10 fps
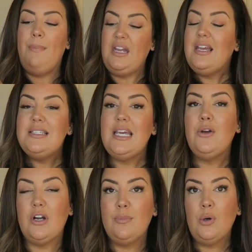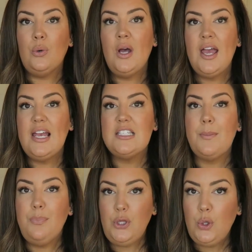But it is incredible. It's
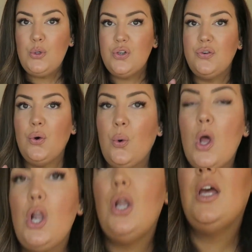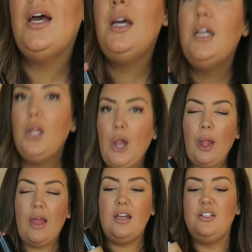a beautiful,
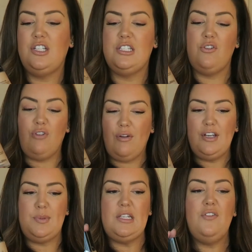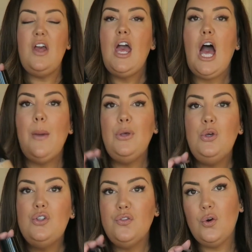just rearrange myself, a
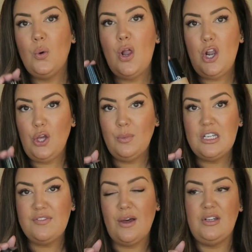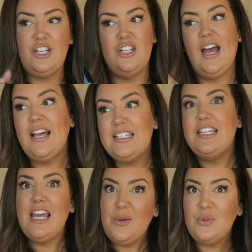beautiful luminous foundation, as
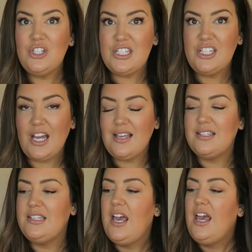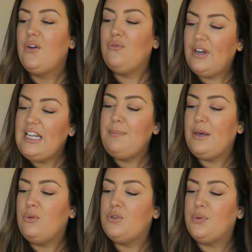the name would suggest. Really
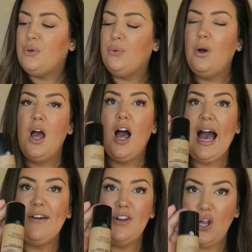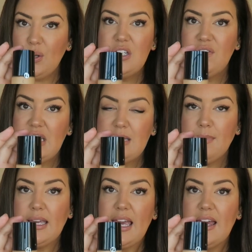buildable. I have loads of these
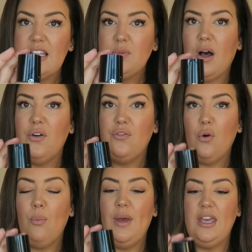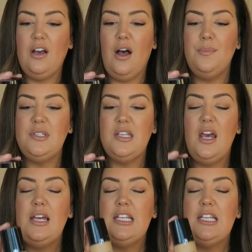in my kit as well for makeups,